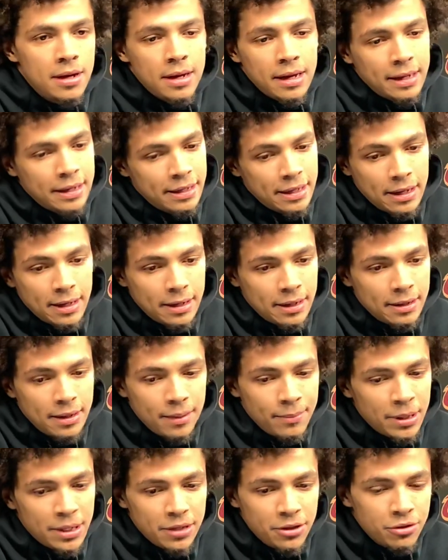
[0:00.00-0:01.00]
and
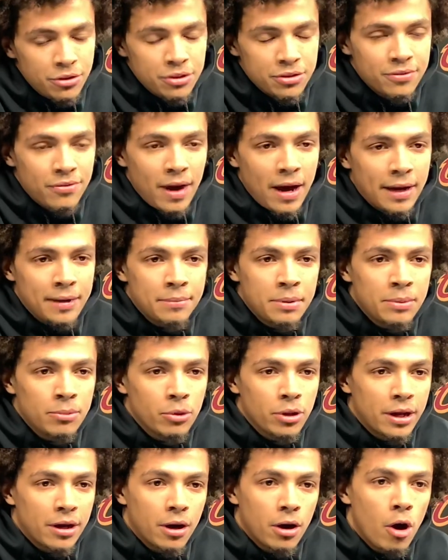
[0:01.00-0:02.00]
I mean, you just find
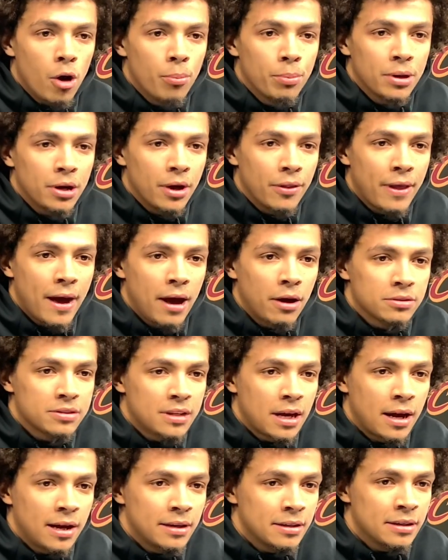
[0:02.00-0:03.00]
people that are open on the
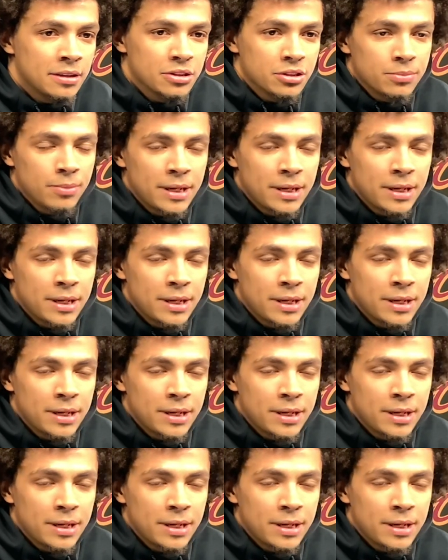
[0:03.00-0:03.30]
outside, and it just